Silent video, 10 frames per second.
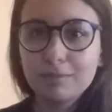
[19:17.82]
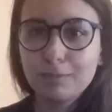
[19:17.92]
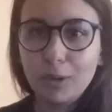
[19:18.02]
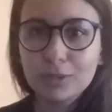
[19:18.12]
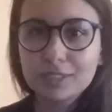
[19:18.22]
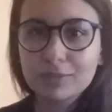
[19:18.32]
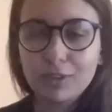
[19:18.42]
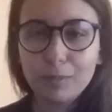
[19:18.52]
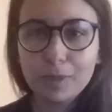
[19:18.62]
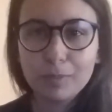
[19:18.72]
posts
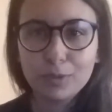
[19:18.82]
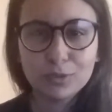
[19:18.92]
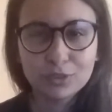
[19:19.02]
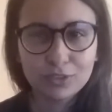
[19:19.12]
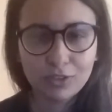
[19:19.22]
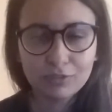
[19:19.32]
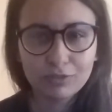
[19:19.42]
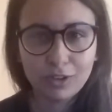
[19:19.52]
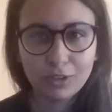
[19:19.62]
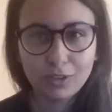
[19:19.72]
from people you don't
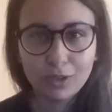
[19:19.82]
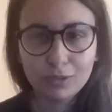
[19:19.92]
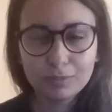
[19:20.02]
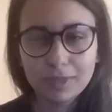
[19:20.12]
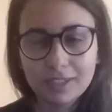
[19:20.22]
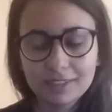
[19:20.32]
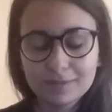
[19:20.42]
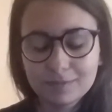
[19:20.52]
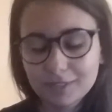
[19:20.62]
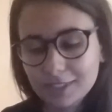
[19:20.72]
follow, but
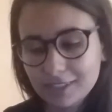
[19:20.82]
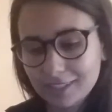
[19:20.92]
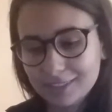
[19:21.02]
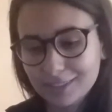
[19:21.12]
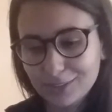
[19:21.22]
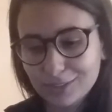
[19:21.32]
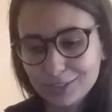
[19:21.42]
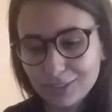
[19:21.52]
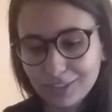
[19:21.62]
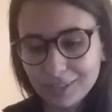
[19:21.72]
that's another
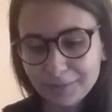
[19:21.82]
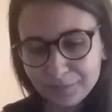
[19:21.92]
story.